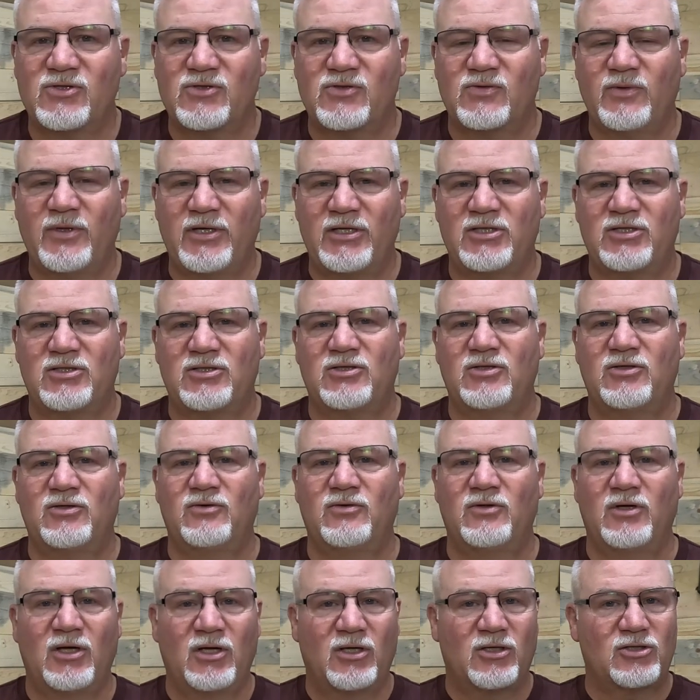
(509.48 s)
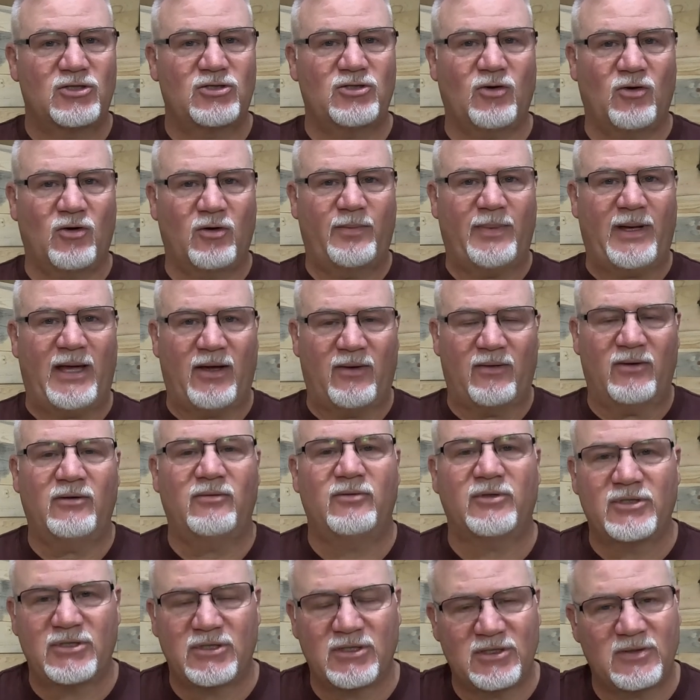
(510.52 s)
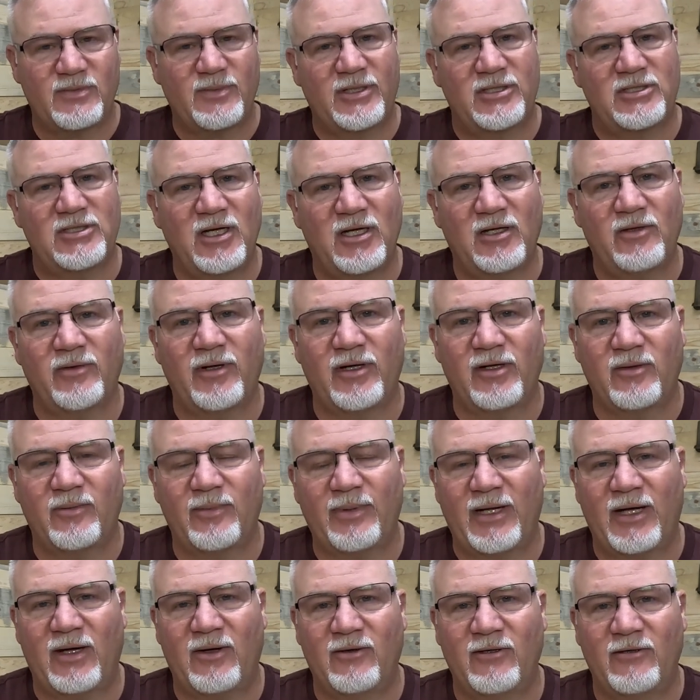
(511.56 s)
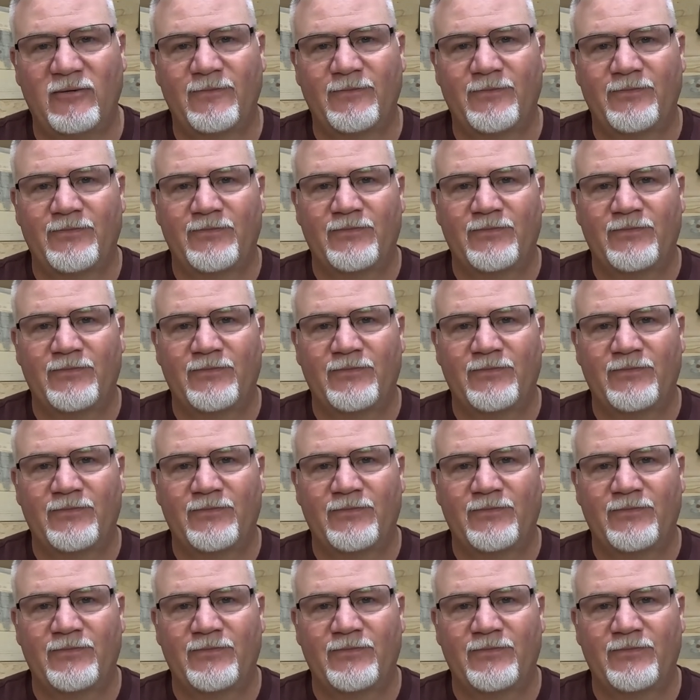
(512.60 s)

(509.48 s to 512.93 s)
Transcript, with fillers: switch to shore power, which is my generator power,